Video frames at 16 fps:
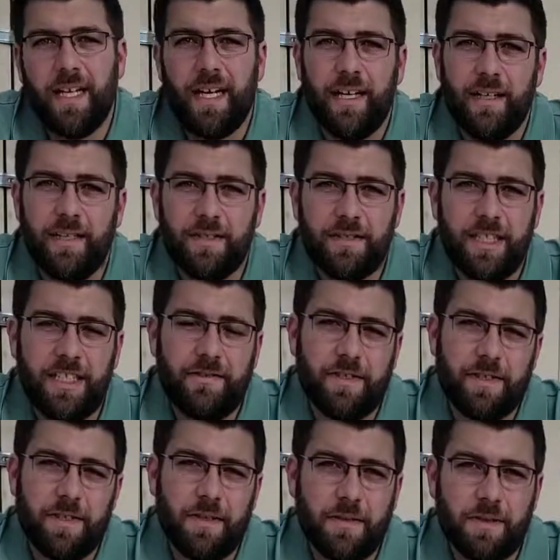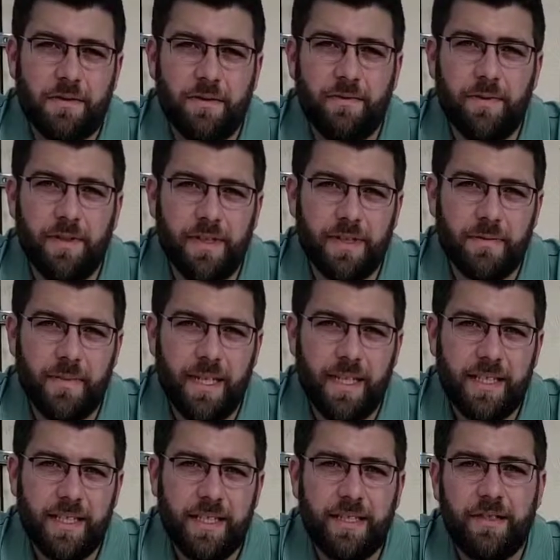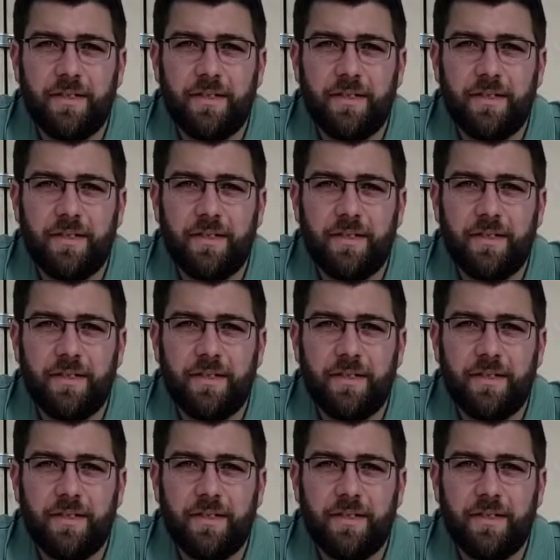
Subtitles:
I also teach at the Soul School of Wilderness Medicine.